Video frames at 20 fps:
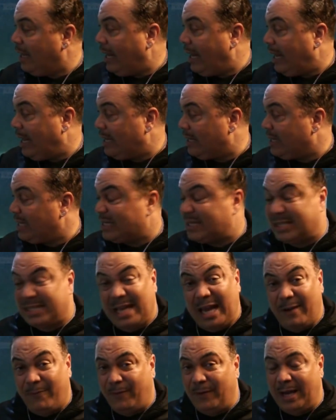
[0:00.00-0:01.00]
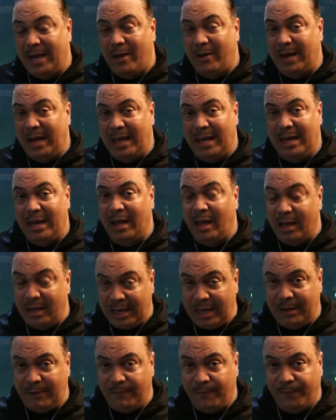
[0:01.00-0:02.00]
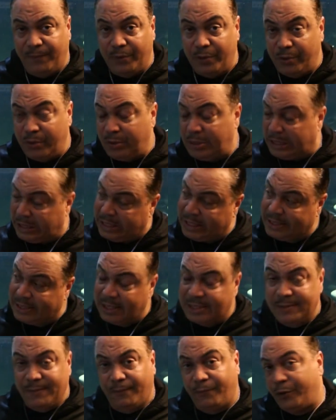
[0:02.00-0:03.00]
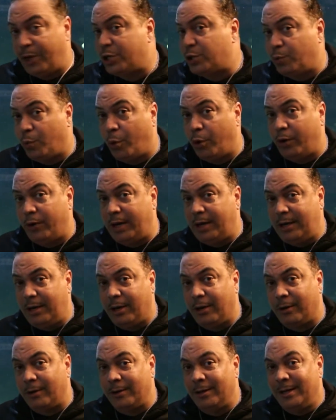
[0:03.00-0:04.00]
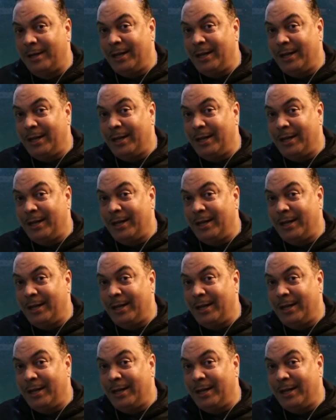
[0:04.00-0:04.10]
And let's siphon out any uneaten food, and let's get some fresh water in here.